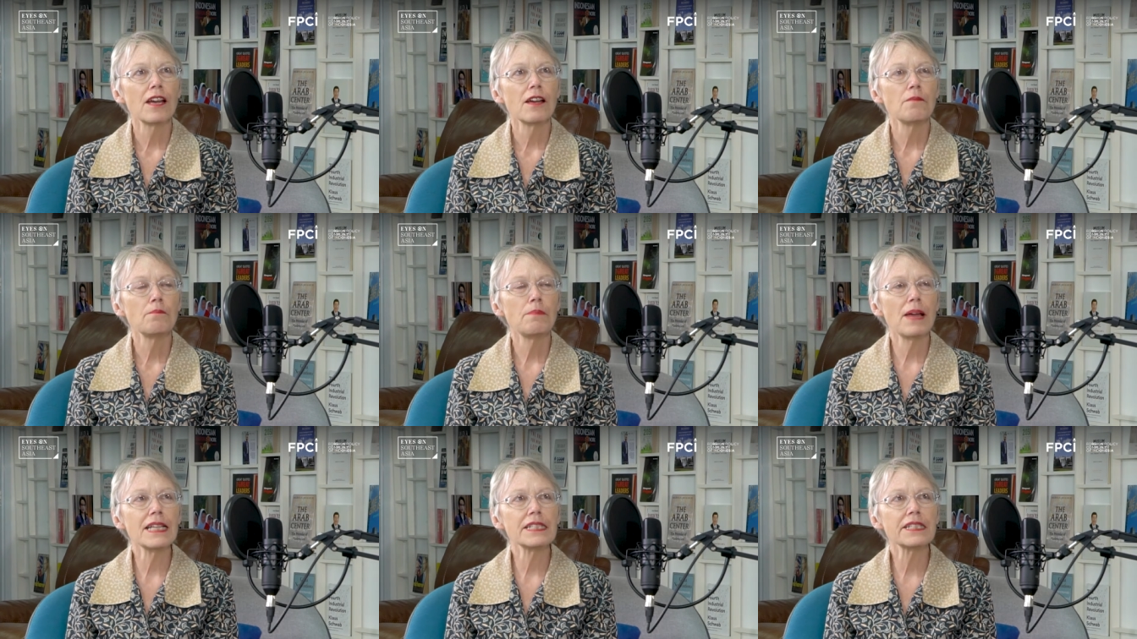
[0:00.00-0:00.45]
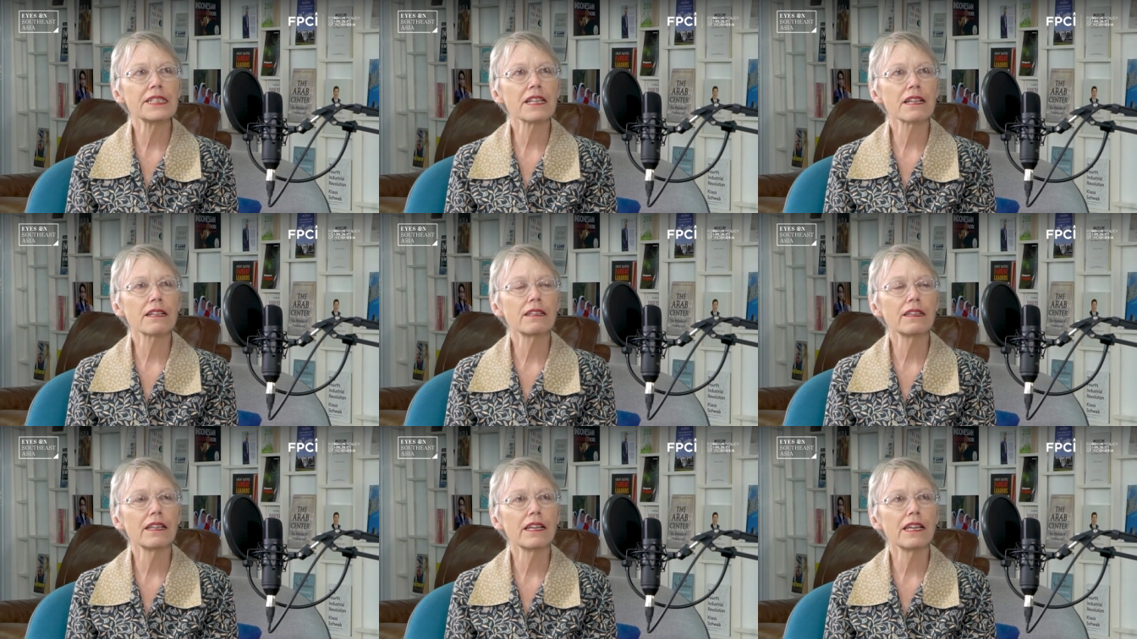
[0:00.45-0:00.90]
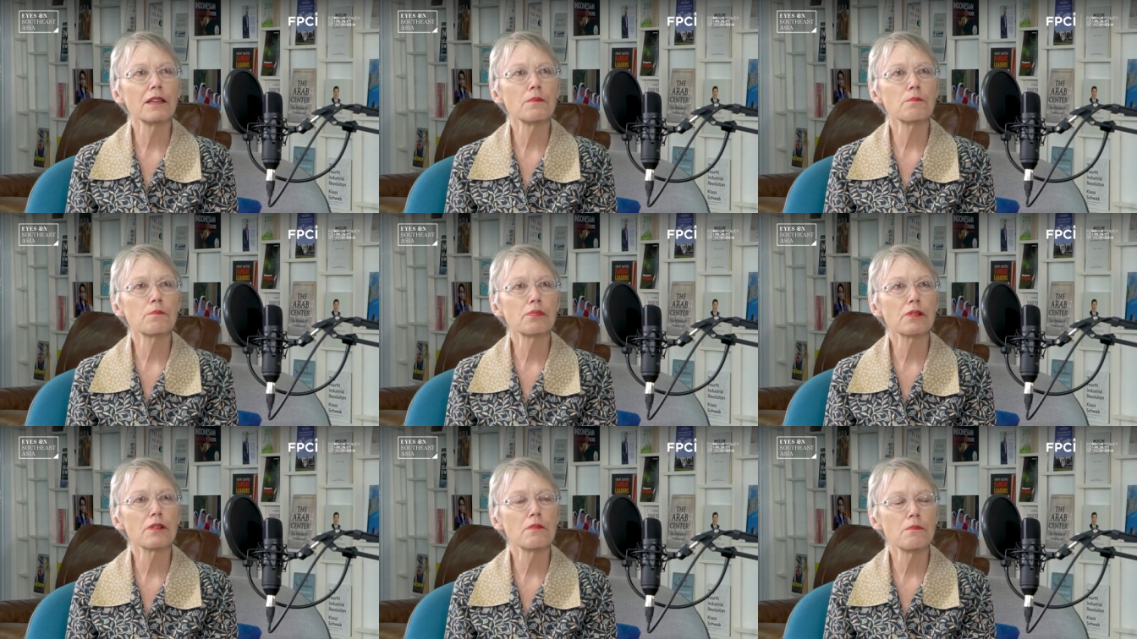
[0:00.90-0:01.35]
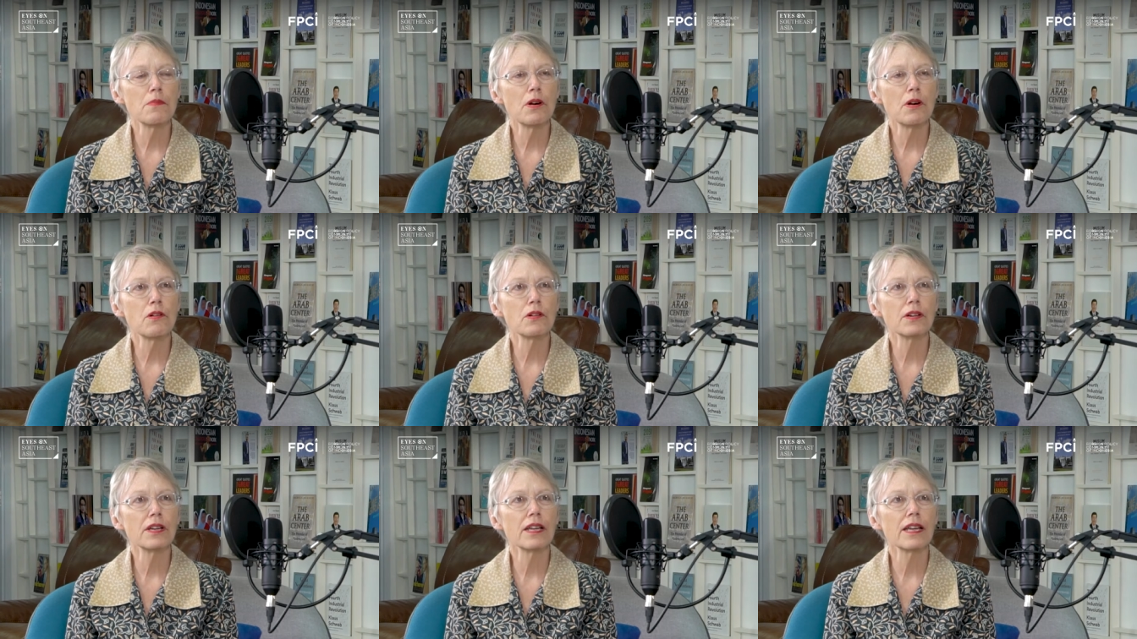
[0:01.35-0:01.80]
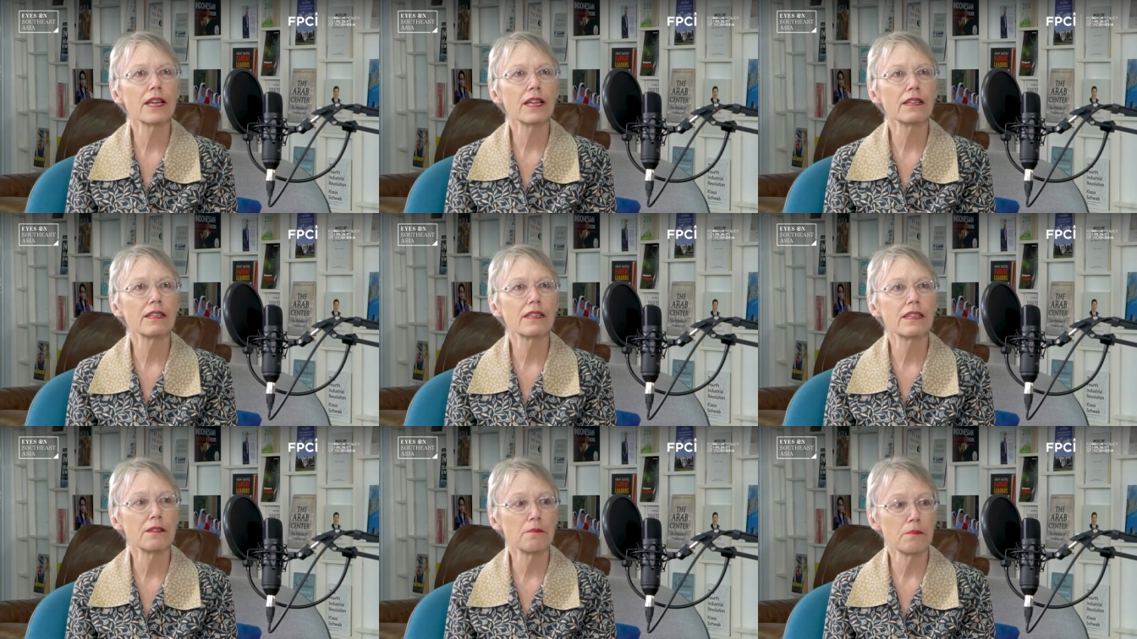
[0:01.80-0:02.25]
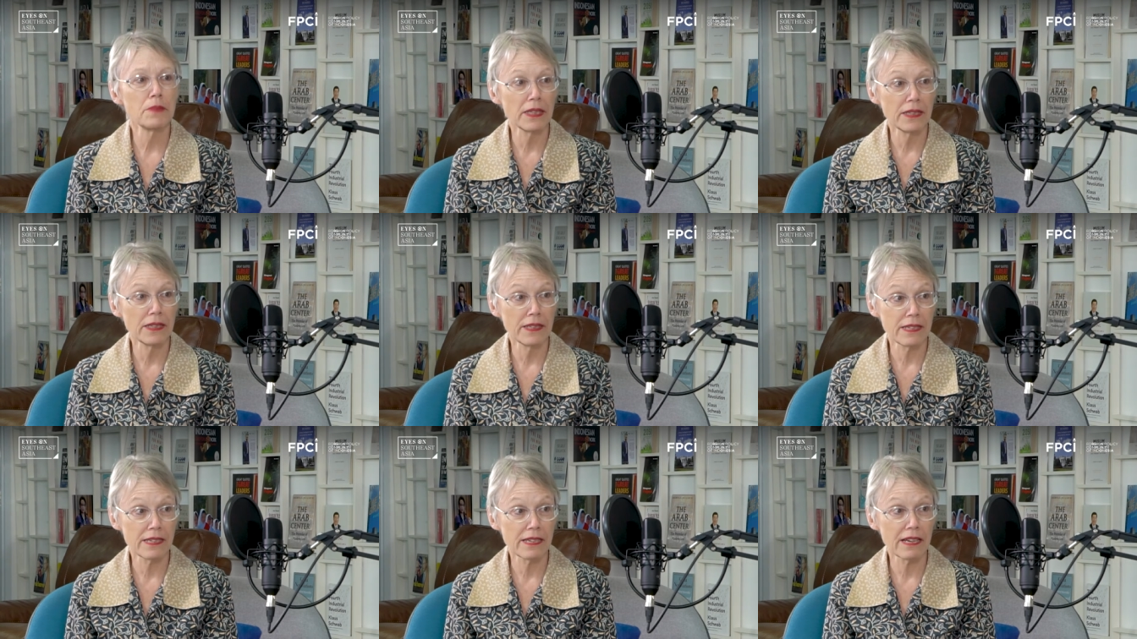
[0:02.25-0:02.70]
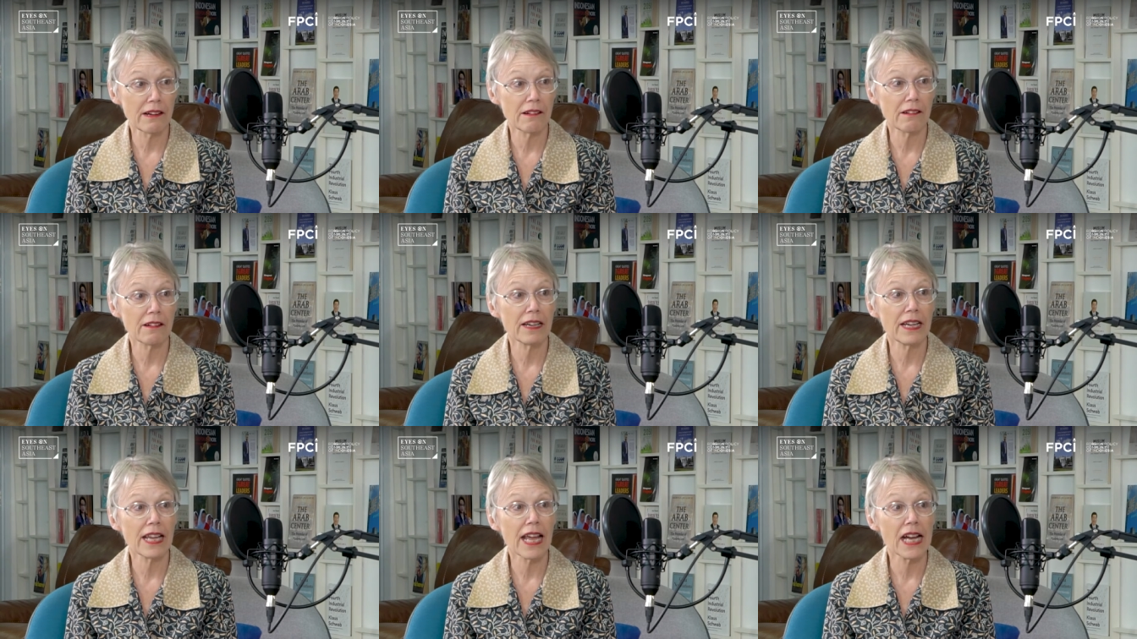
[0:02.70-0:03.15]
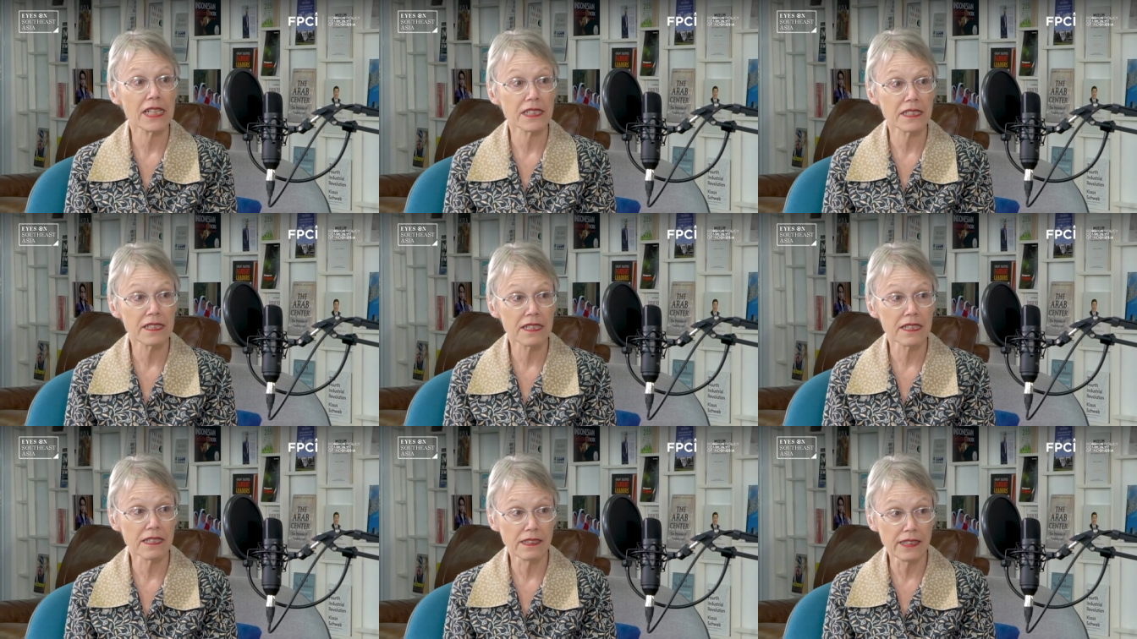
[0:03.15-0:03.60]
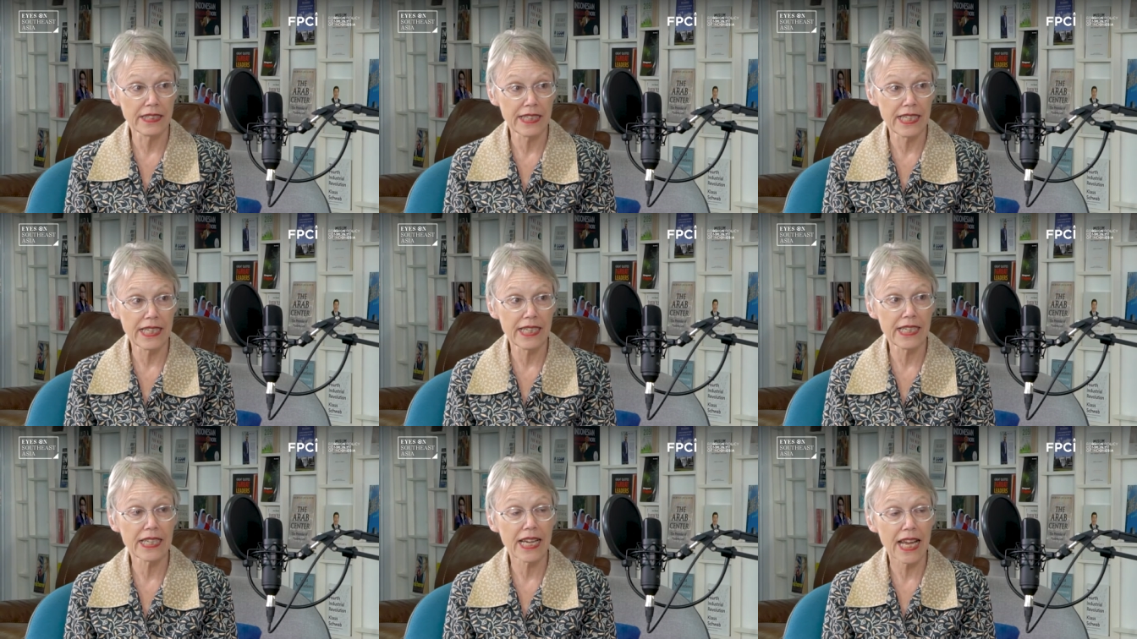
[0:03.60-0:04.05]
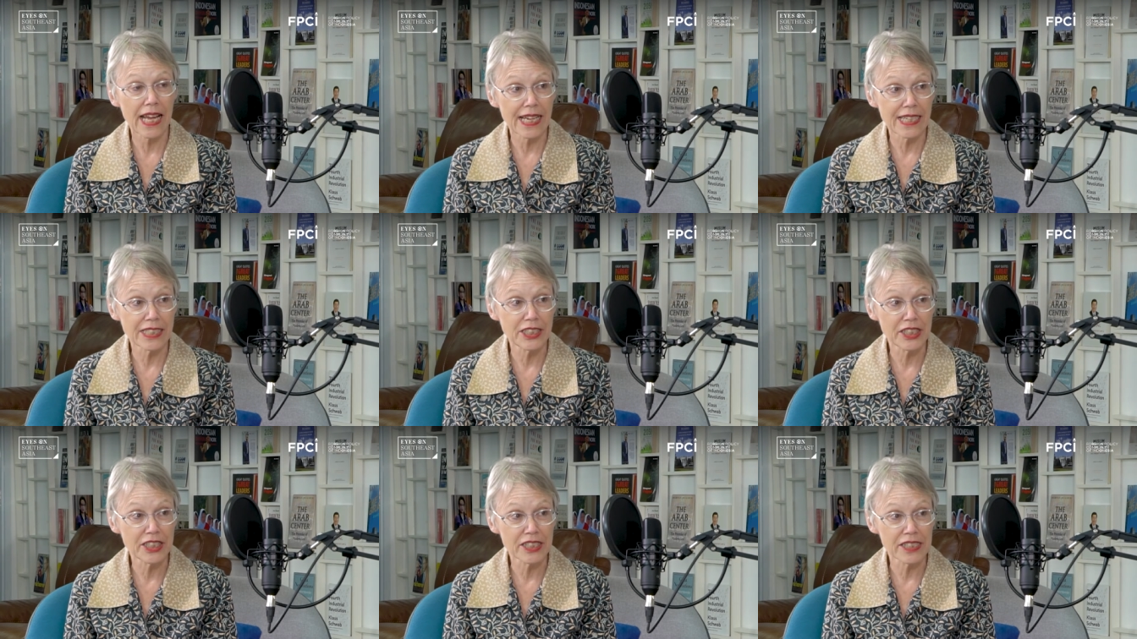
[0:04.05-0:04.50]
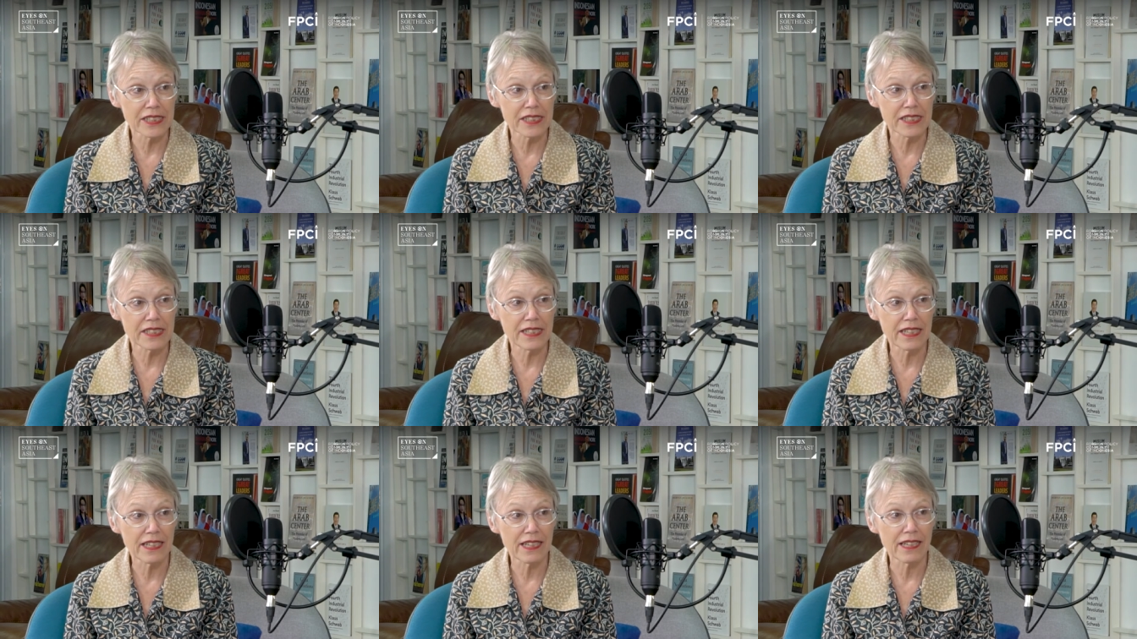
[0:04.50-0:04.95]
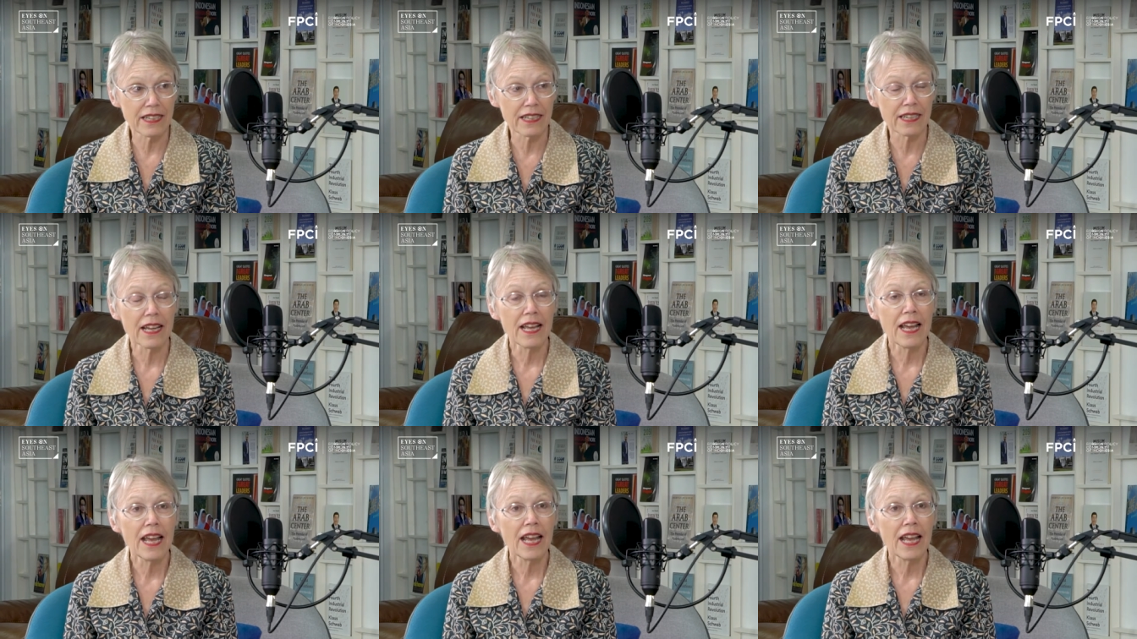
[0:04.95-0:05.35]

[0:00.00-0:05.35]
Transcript: basically promoted the military as the lead agency